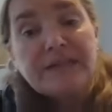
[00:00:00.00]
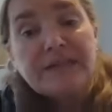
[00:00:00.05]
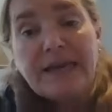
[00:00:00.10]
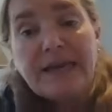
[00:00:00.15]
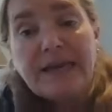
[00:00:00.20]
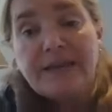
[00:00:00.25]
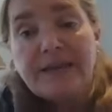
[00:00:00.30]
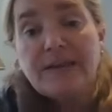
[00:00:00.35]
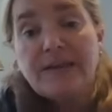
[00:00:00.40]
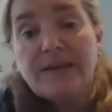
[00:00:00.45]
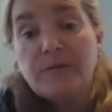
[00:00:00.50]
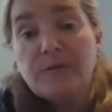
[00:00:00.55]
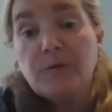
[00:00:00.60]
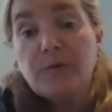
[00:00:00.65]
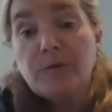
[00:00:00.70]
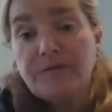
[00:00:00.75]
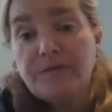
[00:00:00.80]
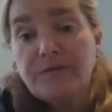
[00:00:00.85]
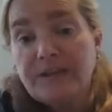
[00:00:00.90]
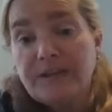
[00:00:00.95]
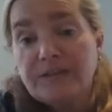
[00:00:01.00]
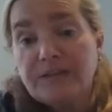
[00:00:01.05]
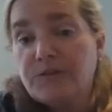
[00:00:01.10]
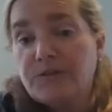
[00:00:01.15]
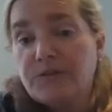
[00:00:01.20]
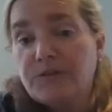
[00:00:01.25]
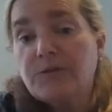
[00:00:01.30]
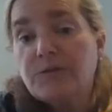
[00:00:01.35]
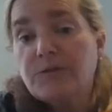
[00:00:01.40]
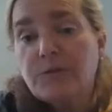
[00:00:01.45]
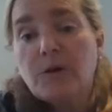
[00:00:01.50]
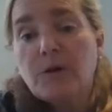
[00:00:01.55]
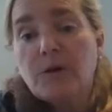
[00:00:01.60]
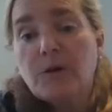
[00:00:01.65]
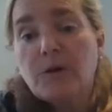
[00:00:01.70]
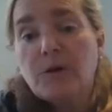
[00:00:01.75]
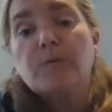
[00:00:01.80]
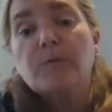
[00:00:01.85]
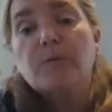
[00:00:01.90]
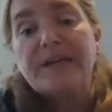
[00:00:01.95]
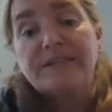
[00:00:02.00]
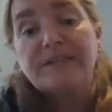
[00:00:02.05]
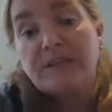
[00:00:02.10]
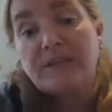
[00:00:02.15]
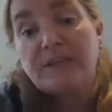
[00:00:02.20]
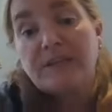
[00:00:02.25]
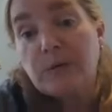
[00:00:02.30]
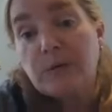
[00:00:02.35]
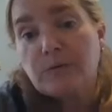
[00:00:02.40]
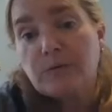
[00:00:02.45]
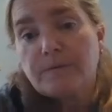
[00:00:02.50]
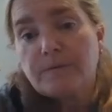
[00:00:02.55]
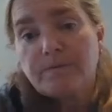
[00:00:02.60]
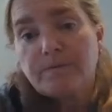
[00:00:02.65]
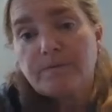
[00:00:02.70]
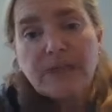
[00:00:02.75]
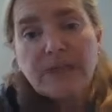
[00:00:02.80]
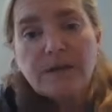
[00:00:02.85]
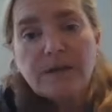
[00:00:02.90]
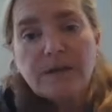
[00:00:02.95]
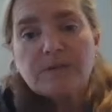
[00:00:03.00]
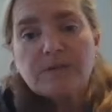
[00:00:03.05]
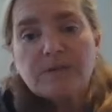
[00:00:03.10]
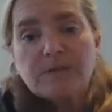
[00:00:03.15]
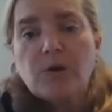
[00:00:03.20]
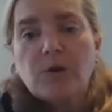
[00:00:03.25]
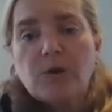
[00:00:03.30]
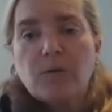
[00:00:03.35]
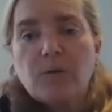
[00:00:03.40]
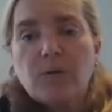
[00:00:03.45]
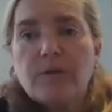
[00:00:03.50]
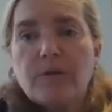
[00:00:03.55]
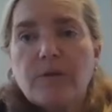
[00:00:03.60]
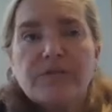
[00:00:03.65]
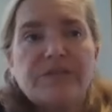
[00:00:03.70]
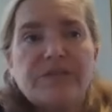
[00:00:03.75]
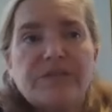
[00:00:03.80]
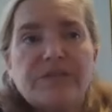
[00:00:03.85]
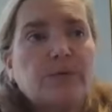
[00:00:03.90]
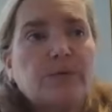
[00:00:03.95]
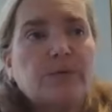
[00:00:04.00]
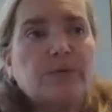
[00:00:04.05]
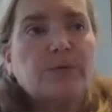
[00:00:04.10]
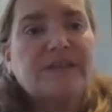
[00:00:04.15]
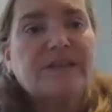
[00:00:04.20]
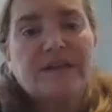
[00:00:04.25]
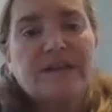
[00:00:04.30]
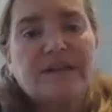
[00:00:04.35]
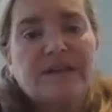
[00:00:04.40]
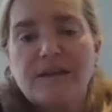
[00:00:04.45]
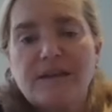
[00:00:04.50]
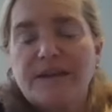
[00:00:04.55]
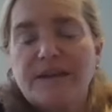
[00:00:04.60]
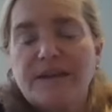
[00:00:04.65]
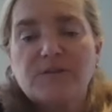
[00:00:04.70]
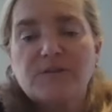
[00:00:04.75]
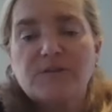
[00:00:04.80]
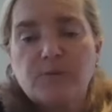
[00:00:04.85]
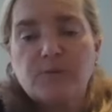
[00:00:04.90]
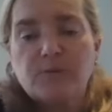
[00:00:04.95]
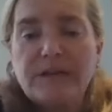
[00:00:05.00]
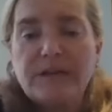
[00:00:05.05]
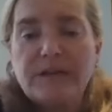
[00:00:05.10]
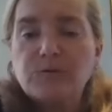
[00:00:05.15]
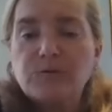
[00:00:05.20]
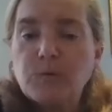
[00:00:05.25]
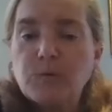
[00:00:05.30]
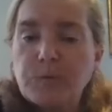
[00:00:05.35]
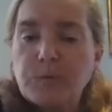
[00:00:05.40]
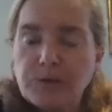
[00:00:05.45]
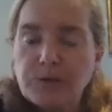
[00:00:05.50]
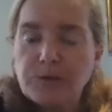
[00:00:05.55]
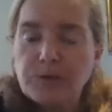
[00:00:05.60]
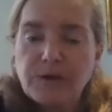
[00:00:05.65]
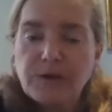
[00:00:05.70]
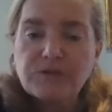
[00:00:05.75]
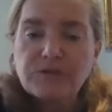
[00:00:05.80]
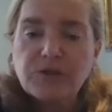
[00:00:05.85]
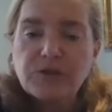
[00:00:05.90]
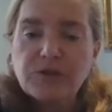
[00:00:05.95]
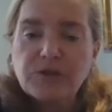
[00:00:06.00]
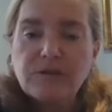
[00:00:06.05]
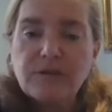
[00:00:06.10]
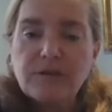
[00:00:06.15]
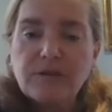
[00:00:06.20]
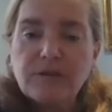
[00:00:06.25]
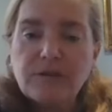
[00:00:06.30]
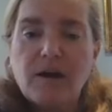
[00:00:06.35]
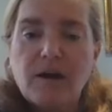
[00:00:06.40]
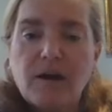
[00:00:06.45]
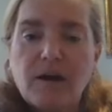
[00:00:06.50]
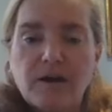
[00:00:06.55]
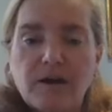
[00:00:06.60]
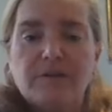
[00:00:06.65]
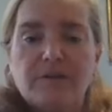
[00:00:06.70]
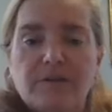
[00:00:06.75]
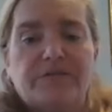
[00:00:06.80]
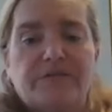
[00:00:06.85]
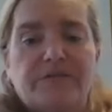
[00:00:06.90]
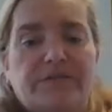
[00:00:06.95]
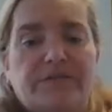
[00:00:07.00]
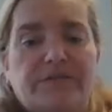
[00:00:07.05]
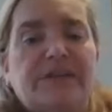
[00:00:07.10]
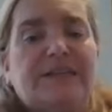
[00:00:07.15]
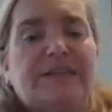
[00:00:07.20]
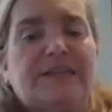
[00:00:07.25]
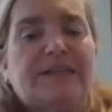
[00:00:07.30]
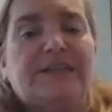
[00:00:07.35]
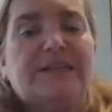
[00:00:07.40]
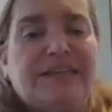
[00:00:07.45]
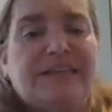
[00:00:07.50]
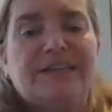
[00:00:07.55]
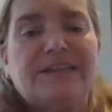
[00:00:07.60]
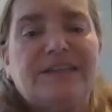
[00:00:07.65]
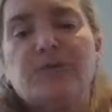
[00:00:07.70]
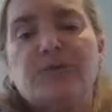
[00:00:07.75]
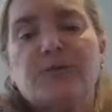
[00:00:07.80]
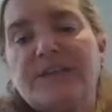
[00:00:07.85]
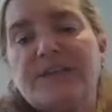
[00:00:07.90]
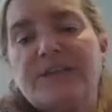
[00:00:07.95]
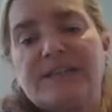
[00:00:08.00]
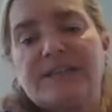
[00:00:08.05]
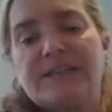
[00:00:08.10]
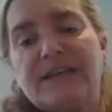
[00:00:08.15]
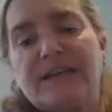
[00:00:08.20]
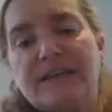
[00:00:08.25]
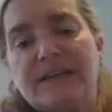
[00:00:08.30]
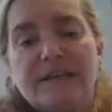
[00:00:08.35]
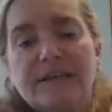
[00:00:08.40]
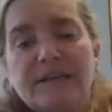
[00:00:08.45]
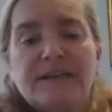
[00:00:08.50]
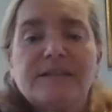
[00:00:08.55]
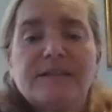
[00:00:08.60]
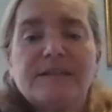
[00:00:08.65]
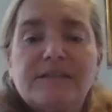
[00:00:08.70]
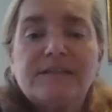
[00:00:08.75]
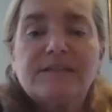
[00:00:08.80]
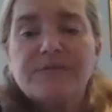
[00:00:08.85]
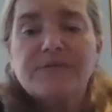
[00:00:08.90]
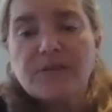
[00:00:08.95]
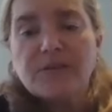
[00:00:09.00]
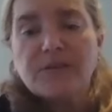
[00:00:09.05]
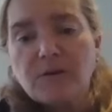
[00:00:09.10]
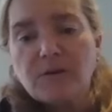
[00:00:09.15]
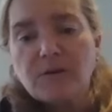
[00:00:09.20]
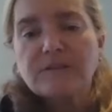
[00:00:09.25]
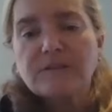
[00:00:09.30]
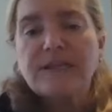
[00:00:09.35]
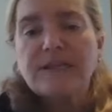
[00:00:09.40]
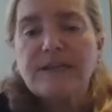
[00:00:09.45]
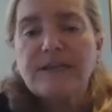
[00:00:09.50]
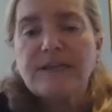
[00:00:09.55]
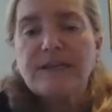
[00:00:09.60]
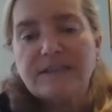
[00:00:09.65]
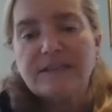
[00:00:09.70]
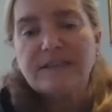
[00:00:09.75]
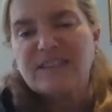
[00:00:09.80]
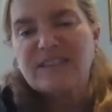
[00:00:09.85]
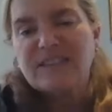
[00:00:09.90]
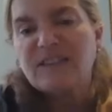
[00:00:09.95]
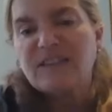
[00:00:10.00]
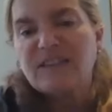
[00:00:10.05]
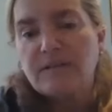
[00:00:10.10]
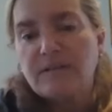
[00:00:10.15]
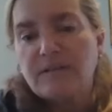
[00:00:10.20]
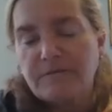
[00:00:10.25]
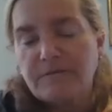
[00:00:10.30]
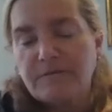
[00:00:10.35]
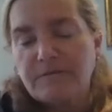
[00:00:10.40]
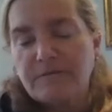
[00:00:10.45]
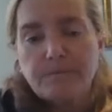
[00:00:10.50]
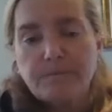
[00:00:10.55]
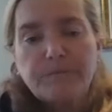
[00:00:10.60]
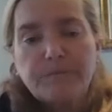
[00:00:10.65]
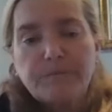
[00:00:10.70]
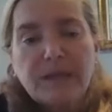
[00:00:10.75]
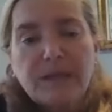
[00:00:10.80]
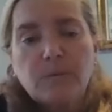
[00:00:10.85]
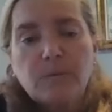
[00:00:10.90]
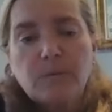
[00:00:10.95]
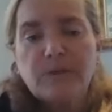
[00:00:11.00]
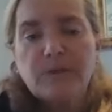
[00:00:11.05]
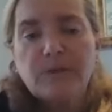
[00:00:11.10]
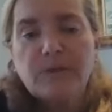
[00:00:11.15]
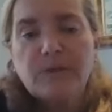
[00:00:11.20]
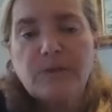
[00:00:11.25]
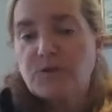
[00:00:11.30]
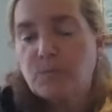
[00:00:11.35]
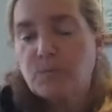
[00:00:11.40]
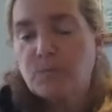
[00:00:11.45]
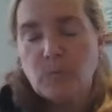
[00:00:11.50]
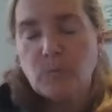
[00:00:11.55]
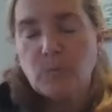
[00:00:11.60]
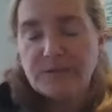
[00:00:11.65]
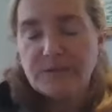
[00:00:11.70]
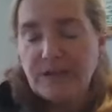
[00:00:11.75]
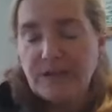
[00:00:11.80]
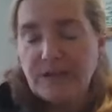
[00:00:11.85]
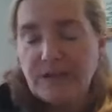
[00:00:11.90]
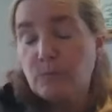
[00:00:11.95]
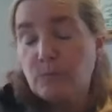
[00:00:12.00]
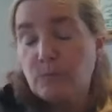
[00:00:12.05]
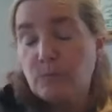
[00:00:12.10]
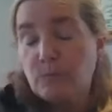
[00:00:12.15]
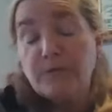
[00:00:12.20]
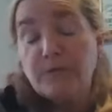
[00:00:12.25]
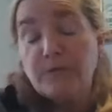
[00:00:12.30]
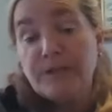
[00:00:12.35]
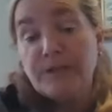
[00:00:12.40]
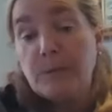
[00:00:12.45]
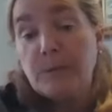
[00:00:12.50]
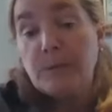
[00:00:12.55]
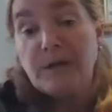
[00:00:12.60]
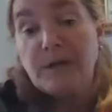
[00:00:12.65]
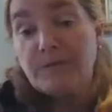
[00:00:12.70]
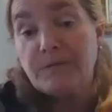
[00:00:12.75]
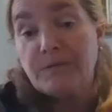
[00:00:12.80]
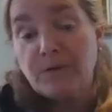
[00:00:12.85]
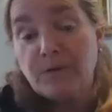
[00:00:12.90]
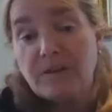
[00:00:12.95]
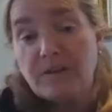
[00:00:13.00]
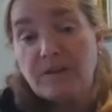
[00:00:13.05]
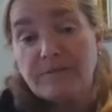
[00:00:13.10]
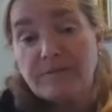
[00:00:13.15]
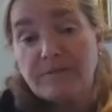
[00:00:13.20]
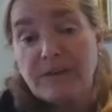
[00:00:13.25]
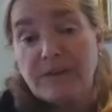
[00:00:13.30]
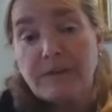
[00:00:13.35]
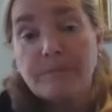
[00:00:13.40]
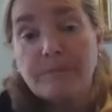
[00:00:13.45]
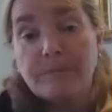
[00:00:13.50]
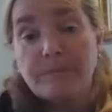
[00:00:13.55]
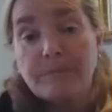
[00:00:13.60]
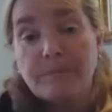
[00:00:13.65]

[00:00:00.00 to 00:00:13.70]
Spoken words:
and then move into a racing boat. So there was that nice gradual progression of increasing difficulty and skill level, which worked out really well for all of them.